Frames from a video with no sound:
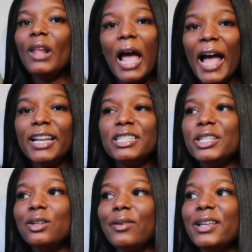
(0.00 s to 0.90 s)
I
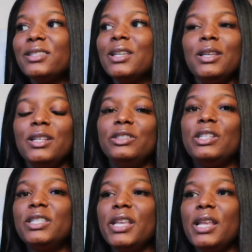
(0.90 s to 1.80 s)
consider rest
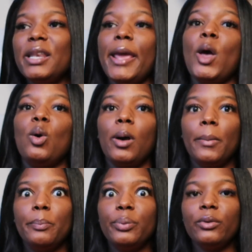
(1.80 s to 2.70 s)
just sitting down,
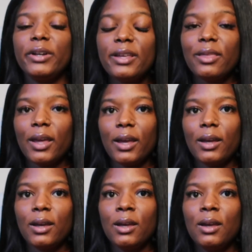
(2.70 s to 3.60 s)

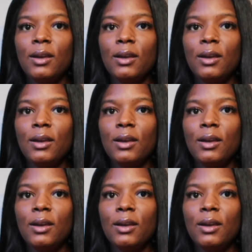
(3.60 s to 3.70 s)
breathing,